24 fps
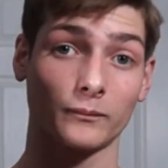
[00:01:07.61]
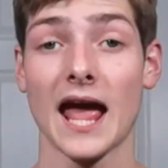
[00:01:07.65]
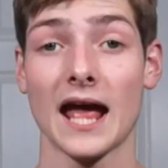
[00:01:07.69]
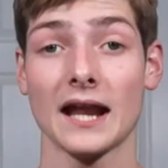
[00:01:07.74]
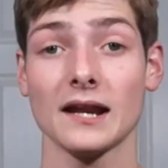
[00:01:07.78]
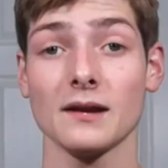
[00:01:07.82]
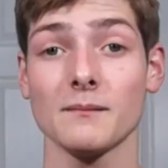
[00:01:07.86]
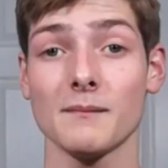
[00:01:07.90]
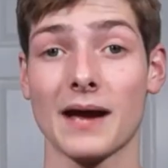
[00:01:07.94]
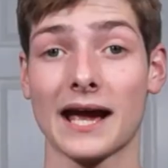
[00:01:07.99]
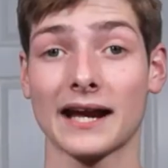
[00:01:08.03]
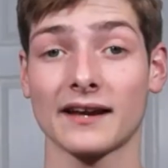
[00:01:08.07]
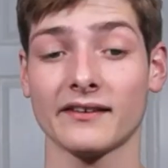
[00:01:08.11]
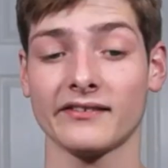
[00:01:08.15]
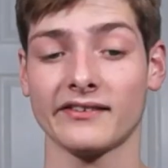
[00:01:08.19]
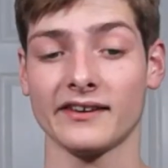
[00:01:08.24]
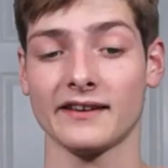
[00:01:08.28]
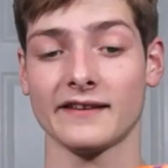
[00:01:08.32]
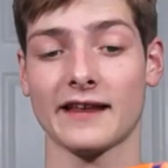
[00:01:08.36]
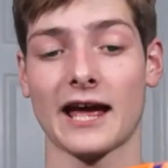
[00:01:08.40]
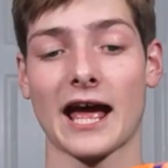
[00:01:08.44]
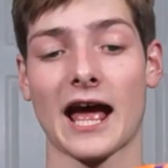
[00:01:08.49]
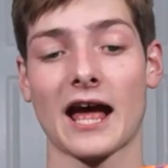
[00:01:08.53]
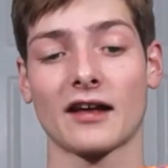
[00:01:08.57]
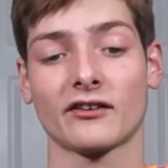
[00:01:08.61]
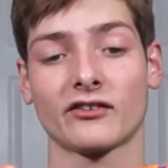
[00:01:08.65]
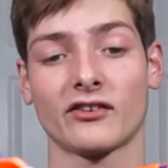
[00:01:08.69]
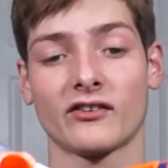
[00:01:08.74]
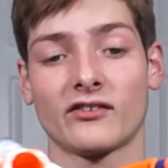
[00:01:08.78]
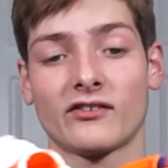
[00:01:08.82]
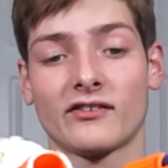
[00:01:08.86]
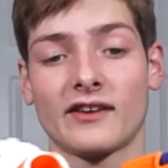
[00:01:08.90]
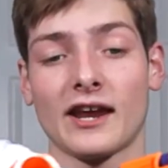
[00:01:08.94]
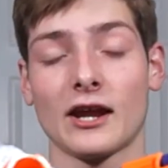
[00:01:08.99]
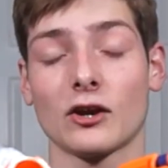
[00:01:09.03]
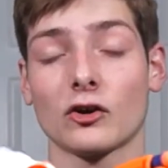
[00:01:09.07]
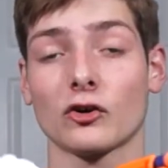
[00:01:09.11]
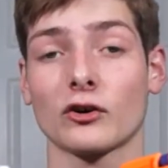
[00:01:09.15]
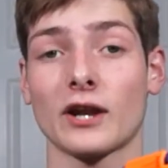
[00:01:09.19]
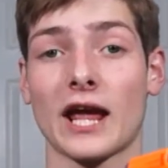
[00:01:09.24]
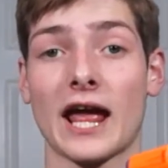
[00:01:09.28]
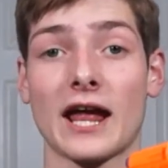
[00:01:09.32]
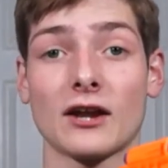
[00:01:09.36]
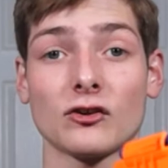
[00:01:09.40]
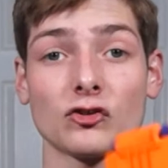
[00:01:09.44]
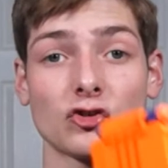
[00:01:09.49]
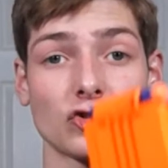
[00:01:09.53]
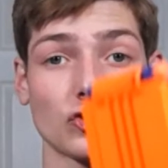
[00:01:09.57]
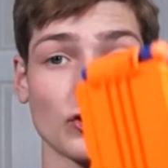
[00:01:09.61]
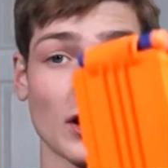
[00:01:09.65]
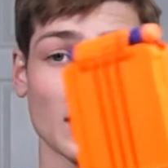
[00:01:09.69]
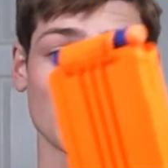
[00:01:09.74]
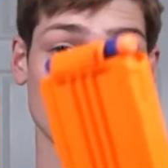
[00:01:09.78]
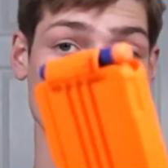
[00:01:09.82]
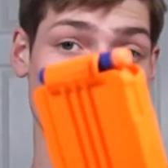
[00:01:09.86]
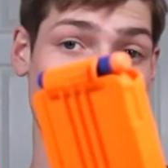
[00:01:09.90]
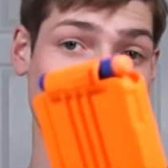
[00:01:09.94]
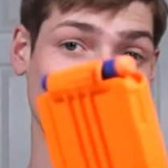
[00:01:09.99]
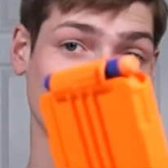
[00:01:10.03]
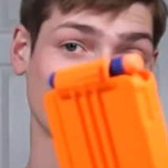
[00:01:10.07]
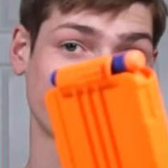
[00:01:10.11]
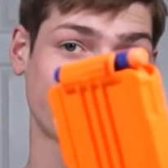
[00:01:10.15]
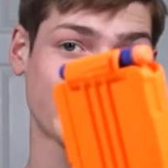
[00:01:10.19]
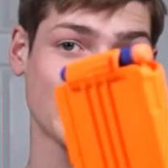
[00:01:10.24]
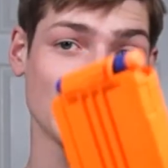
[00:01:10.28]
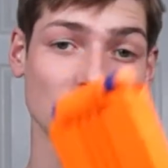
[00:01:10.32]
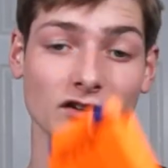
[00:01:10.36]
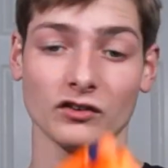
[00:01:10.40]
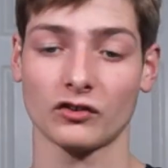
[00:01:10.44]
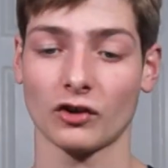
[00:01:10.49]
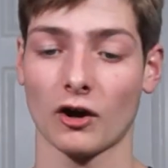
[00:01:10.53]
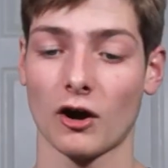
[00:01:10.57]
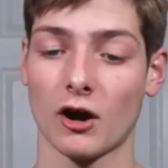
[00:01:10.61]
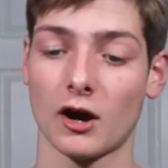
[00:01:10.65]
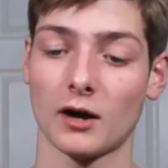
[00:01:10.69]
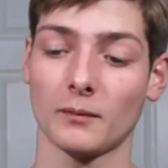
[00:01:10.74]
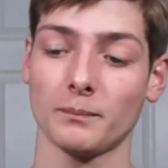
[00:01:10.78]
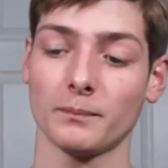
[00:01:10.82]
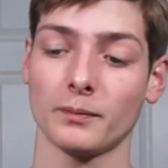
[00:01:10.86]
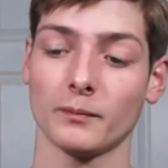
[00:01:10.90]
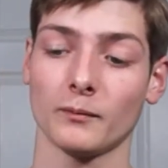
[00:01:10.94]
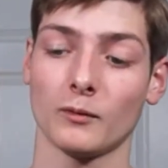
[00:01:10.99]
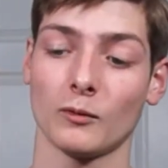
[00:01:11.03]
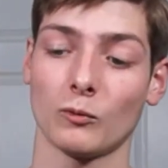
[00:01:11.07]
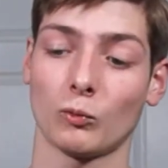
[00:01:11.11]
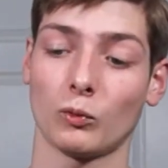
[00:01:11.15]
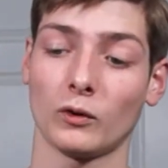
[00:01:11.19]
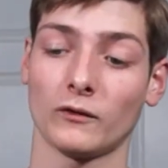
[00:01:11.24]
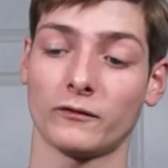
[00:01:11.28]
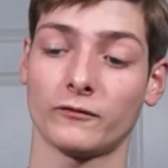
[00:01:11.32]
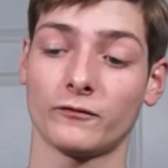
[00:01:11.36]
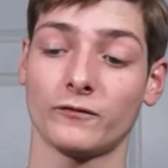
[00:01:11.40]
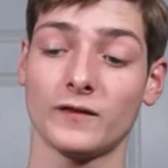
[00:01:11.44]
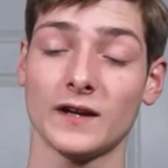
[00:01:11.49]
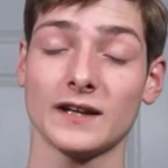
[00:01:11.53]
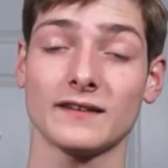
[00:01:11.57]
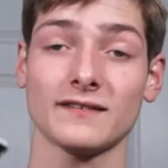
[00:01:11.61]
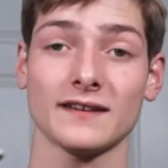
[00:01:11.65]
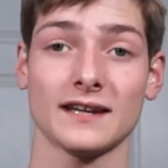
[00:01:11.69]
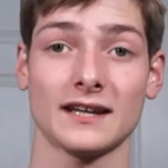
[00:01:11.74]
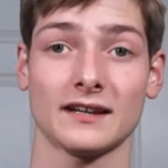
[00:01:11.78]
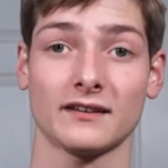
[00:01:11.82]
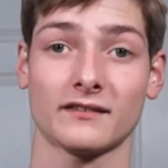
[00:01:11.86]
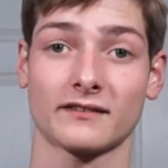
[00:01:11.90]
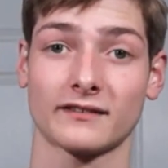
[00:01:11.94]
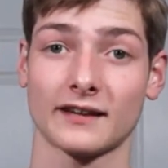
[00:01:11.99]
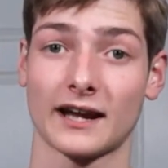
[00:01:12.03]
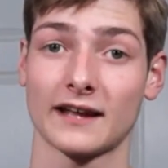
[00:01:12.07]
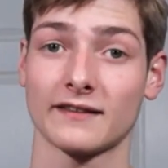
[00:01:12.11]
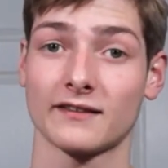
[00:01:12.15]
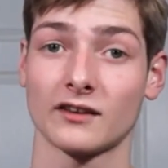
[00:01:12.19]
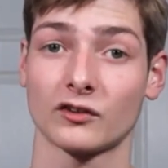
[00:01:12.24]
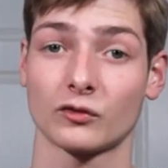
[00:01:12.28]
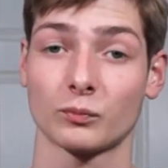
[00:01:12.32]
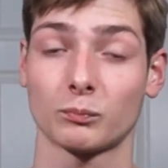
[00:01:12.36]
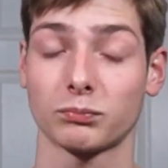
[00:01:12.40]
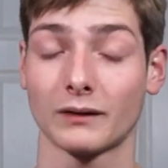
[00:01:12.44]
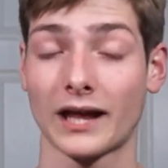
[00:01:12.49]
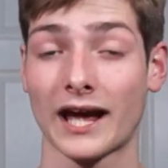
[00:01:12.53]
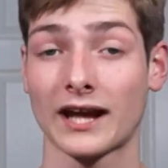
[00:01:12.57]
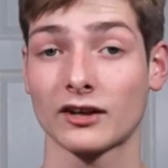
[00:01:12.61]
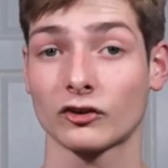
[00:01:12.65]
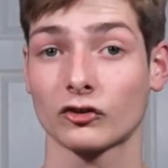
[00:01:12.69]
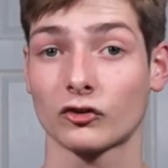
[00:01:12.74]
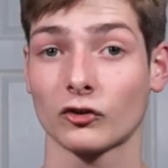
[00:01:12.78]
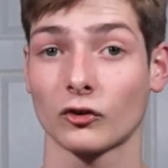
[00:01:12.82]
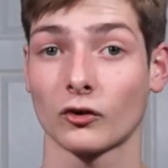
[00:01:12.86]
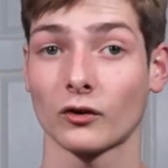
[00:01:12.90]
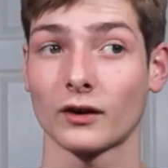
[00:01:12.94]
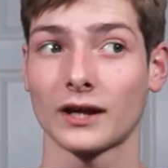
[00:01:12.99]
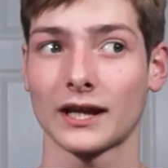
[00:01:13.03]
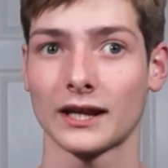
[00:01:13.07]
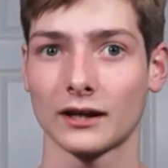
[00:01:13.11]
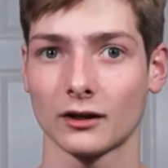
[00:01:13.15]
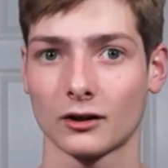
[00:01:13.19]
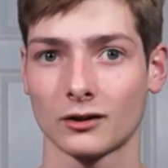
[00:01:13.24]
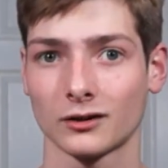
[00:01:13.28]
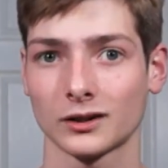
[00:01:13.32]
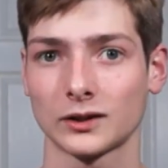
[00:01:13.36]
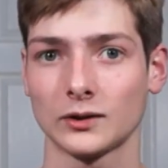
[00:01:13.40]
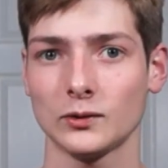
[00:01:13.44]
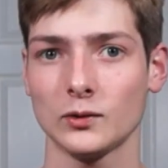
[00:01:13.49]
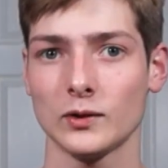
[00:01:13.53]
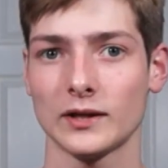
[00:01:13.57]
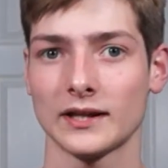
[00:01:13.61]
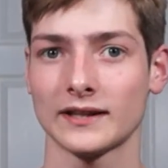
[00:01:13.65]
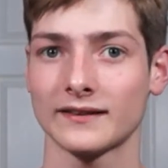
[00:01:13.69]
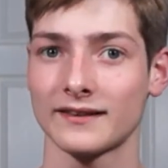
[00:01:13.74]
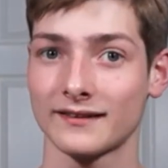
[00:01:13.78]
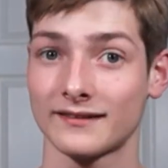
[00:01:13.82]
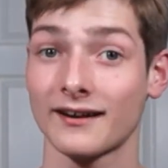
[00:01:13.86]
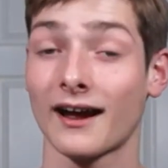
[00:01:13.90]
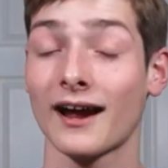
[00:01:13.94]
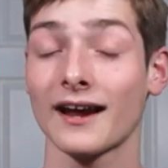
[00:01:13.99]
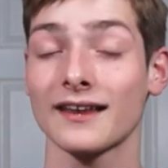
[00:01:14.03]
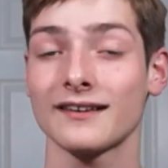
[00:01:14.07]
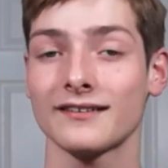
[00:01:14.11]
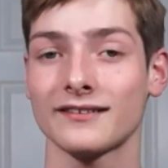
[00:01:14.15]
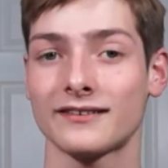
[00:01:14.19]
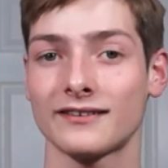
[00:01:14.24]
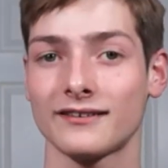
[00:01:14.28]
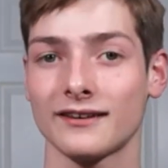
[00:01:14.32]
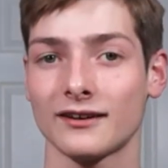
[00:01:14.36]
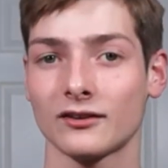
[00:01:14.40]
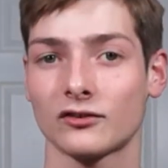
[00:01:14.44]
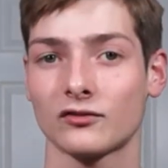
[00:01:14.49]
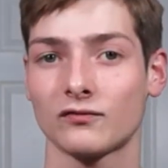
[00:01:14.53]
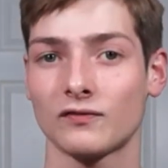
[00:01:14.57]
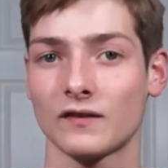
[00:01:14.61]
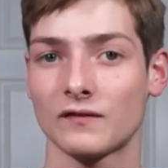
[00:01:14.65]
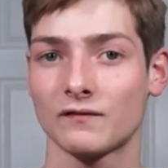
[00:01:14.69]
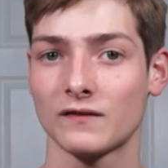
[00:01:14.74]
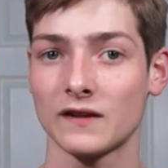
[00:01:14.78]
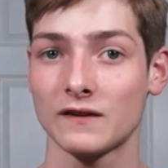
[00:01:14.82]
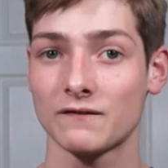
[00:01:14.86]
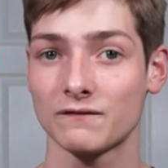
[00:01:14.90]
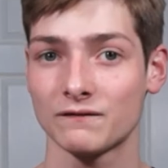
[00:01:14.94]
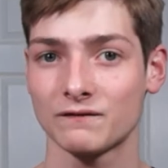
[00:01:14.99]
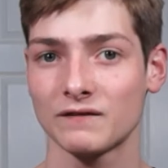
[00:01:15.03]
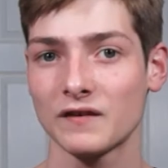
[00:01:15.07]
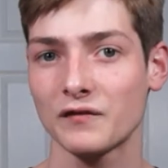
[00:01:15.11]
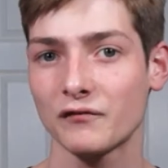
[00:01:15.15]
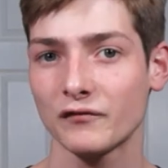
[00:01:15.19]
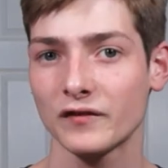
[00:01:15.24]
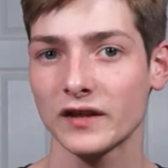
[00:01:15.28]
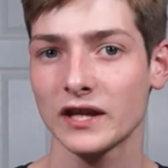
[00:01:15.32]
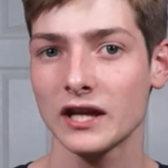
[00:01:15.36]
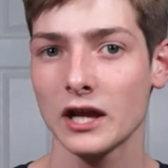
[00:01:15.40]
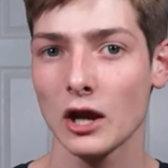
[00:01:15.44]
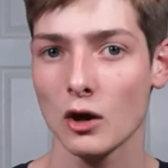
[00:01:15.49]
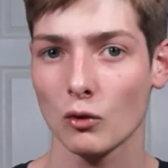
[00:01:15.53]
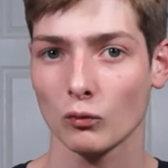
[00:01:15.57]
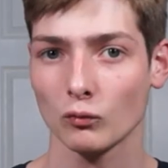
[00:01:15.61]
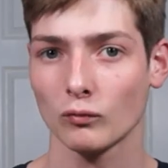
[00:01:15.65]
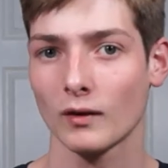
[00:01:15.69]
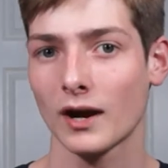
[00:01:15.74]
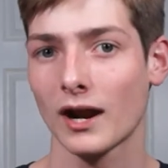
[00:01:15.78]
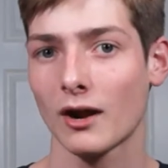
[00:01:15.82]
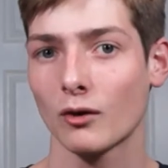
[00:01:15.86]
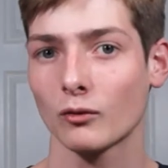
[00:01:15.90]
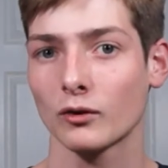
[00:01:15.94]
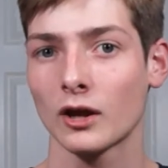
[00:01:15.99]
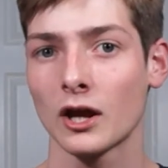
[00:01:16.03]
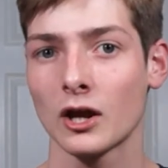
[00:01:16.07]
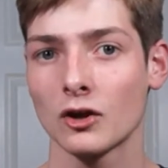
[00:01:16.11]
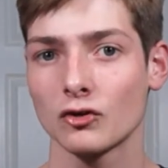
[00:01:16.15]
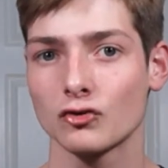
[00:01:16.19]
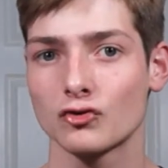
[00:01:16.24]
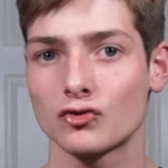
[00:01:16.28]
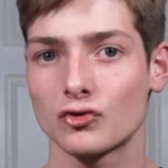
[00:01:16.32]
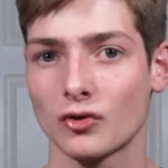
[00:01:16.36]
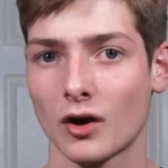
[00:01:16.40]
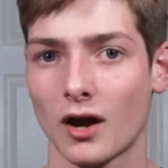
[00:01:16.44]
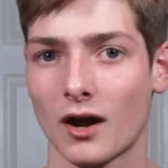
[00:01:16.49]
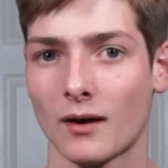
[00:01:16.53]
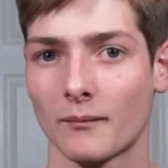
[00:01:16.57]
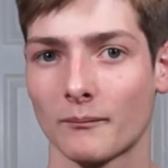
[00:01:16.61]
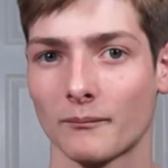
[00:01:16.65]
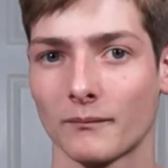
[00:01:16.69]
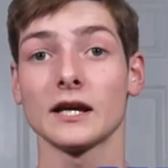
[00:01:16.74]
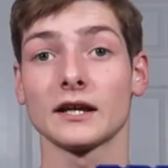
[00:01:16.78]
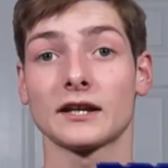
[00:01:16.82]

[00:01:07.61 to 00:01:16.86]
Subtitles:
Any magazine that has the standard N-Strike magazine top will fit inside this blaster, including the Titan CS-50 50 round drum.